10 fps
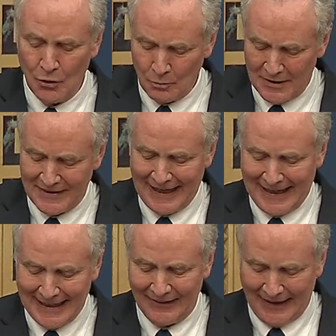with
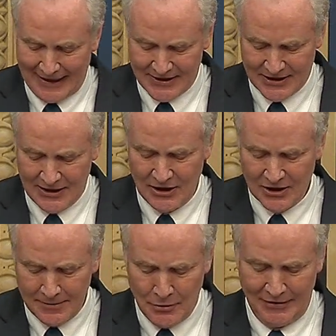ALS
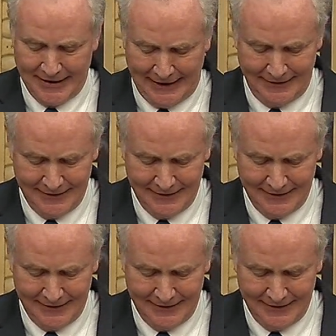communicate,